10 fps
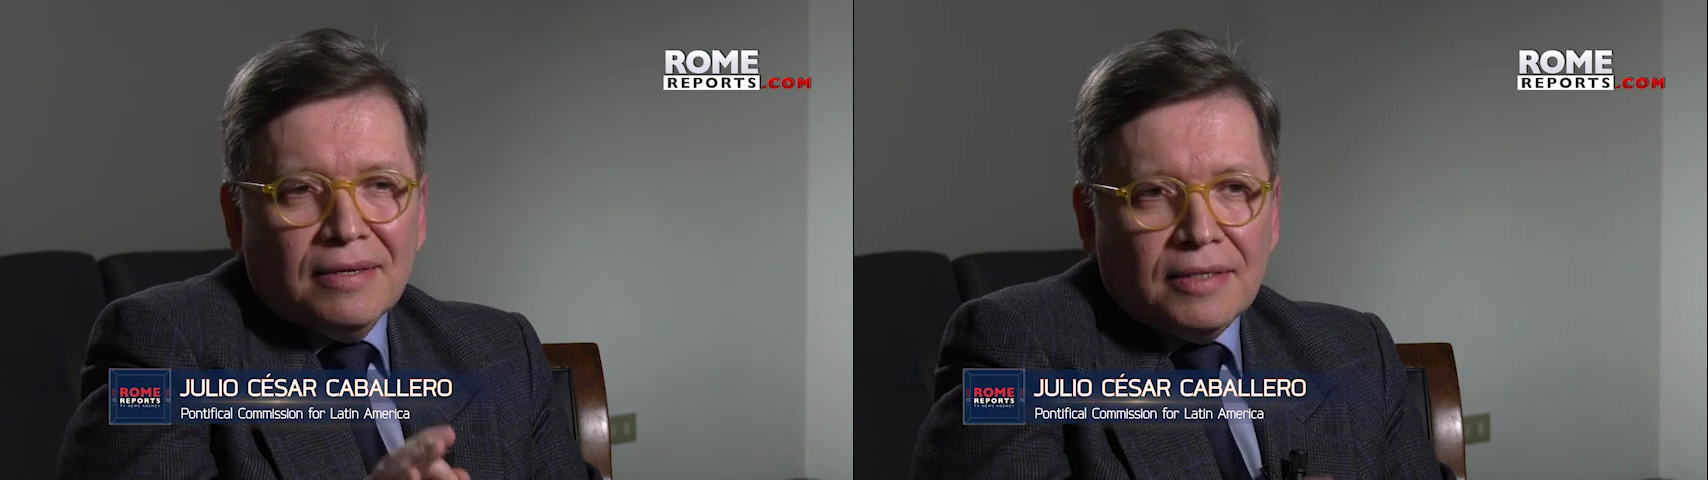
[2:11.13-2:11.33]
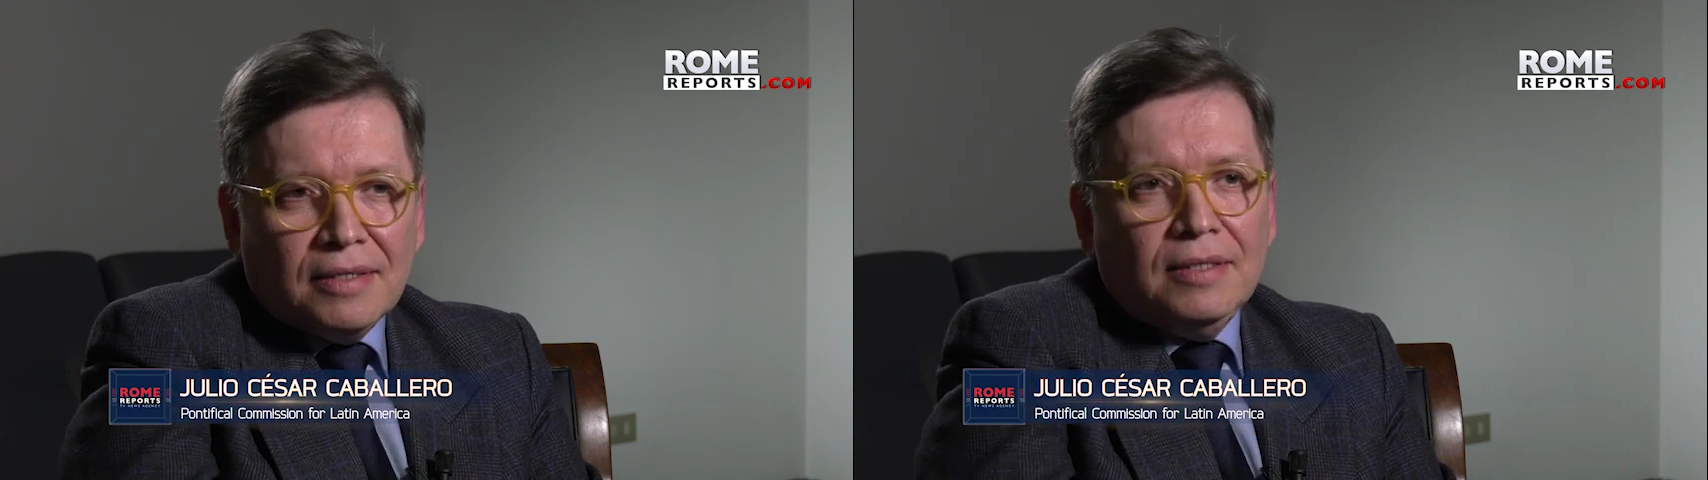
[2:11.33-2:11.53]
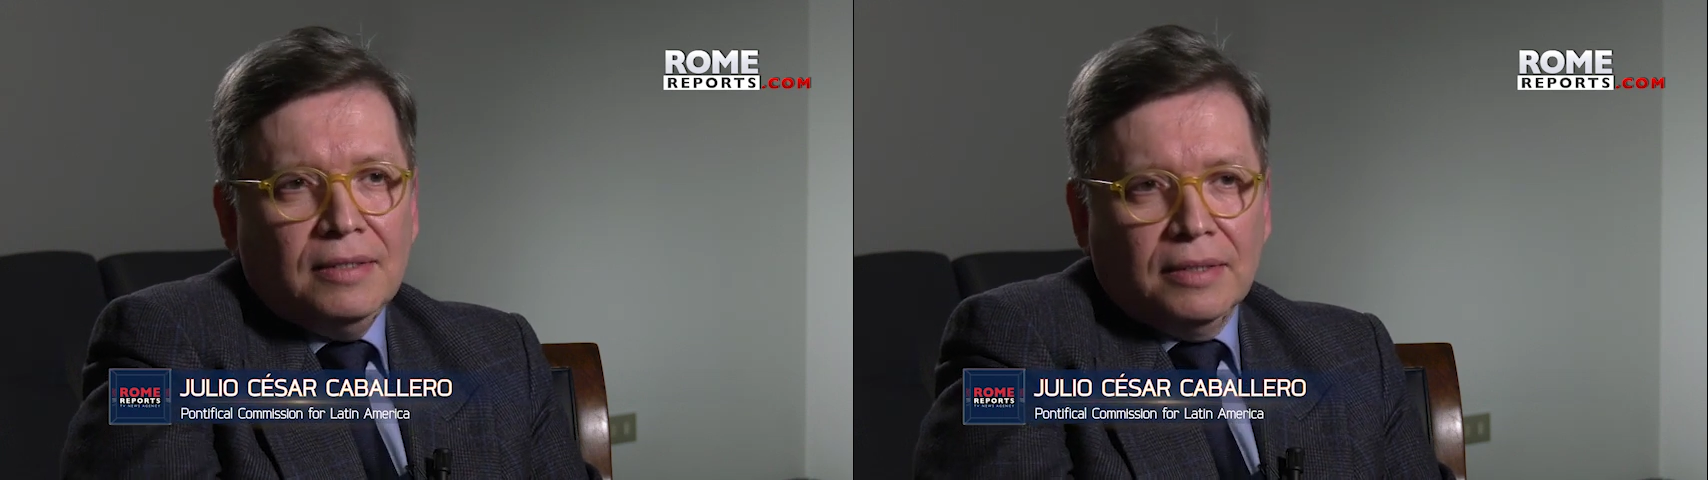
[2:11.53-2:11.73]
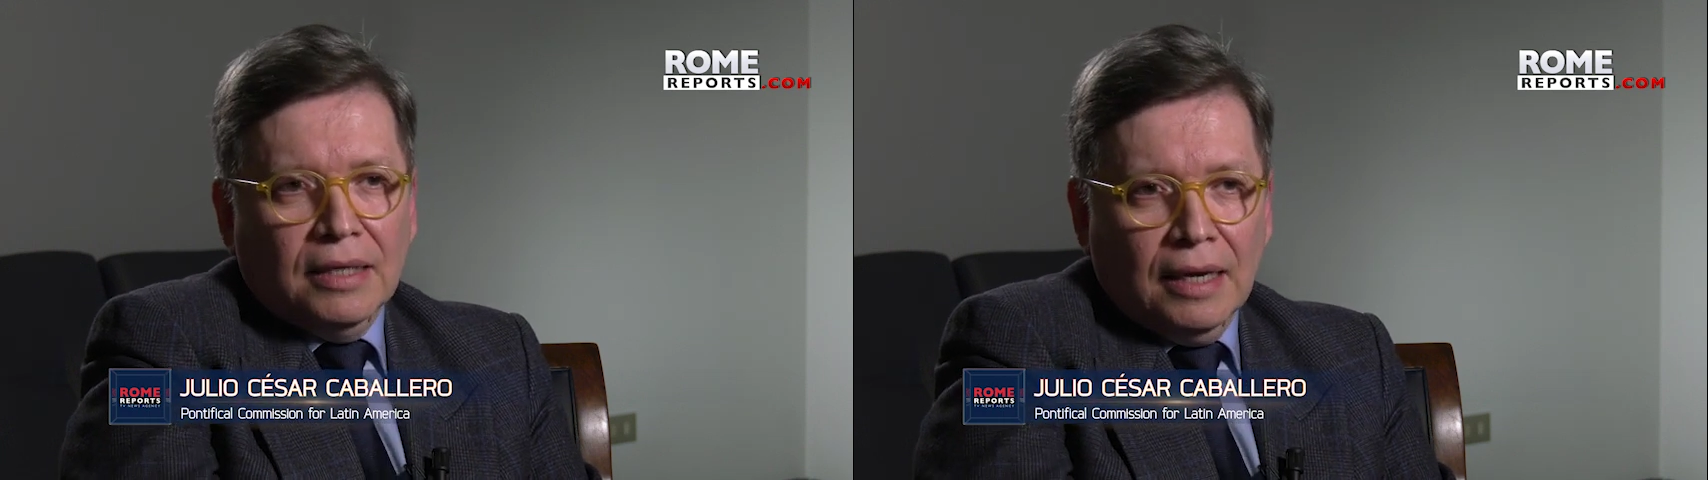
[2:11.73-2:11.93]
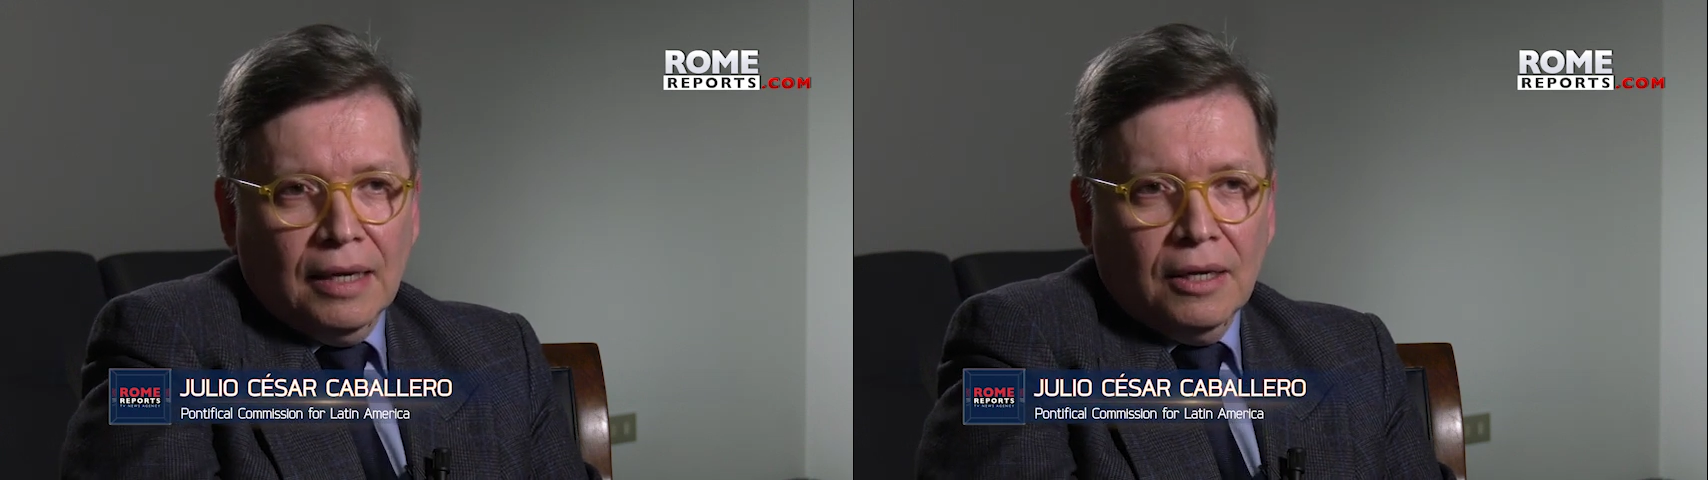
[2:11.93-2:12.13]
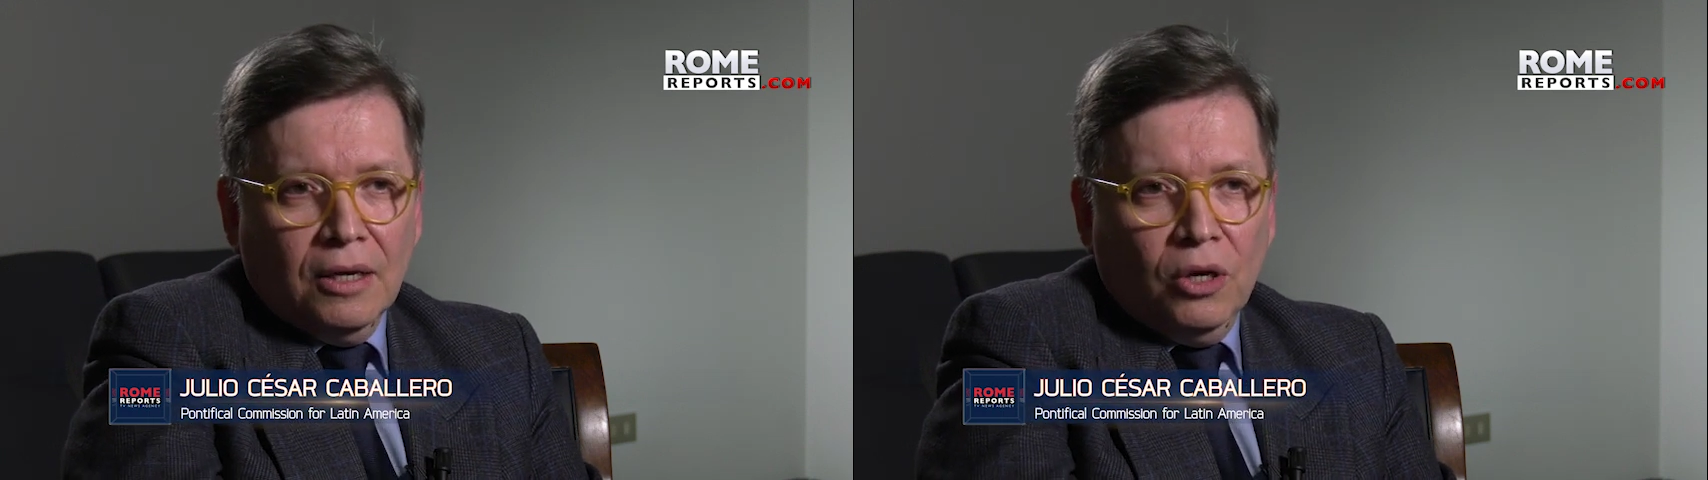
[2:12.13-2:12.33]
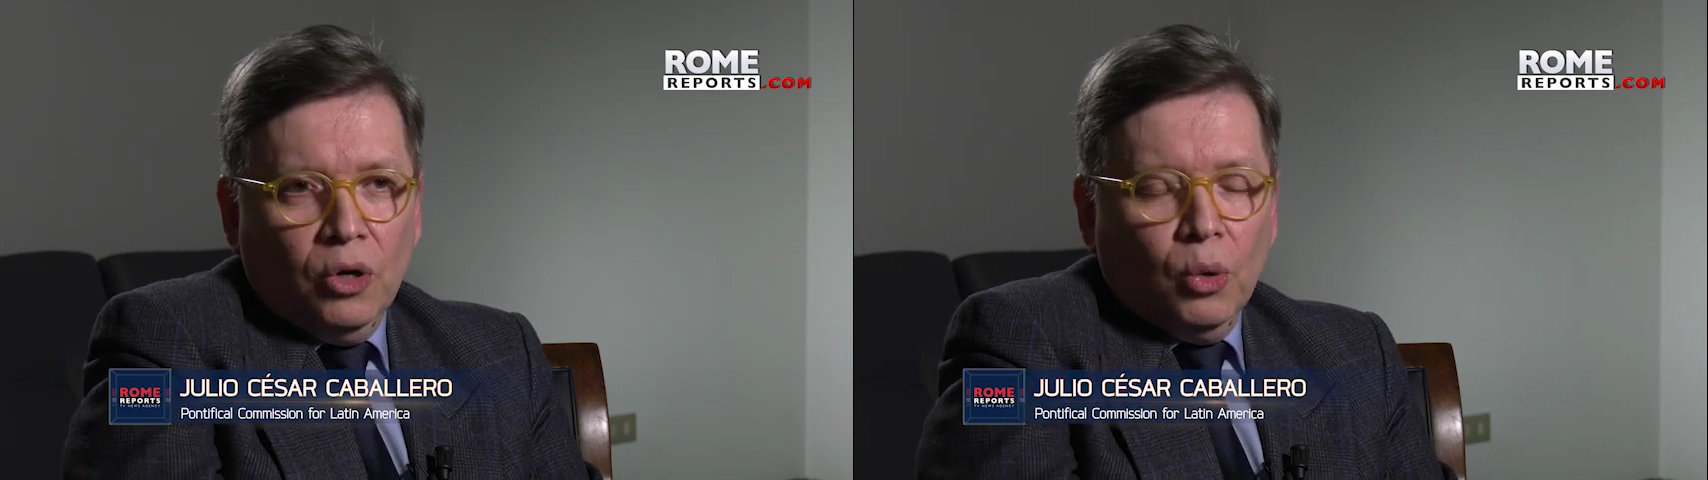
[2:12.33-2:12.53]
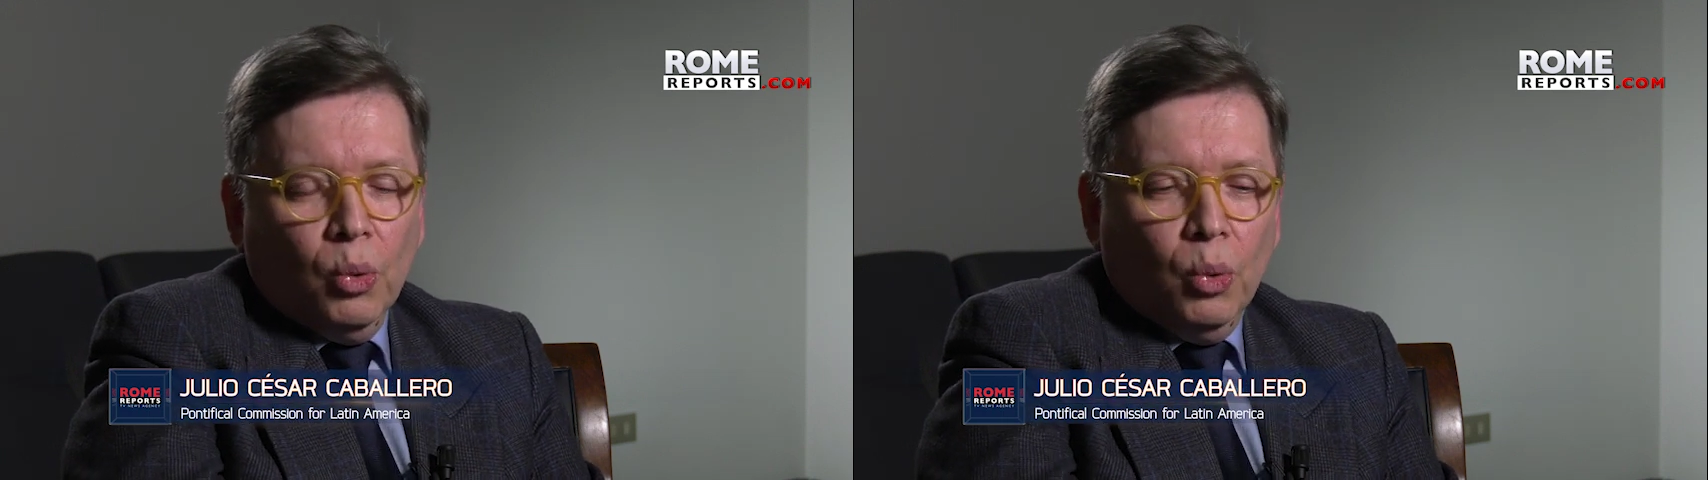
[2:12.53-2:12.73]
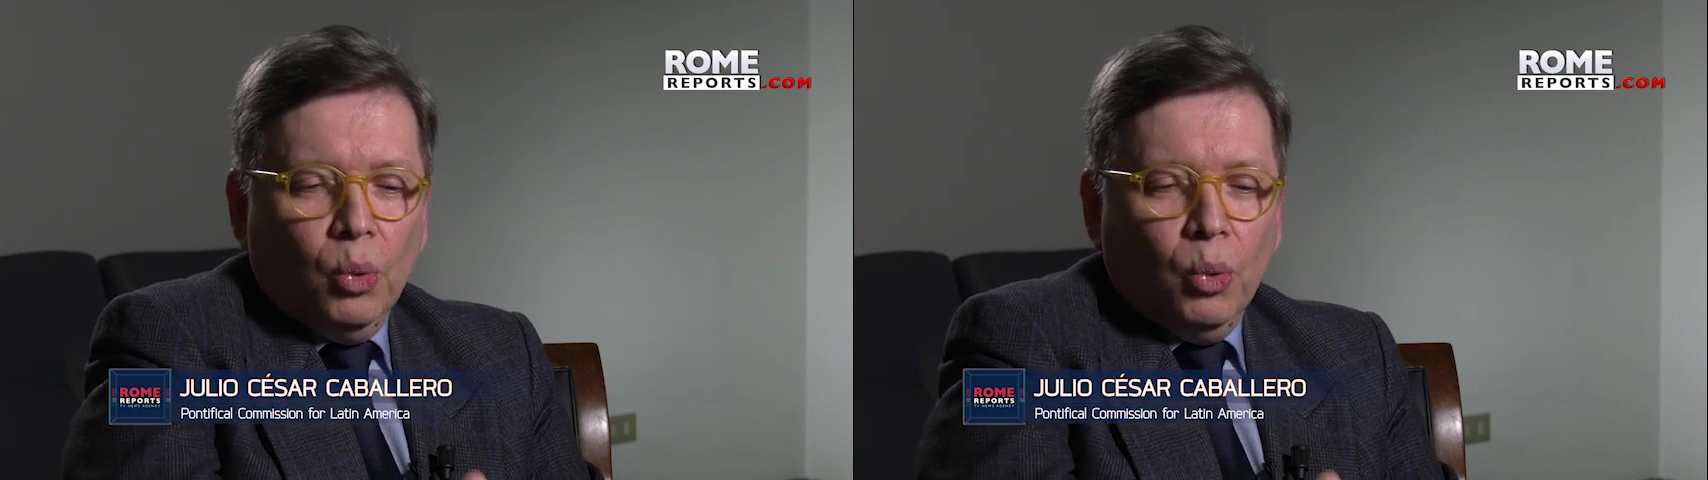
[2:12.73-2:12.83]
the Cal, and the Vatican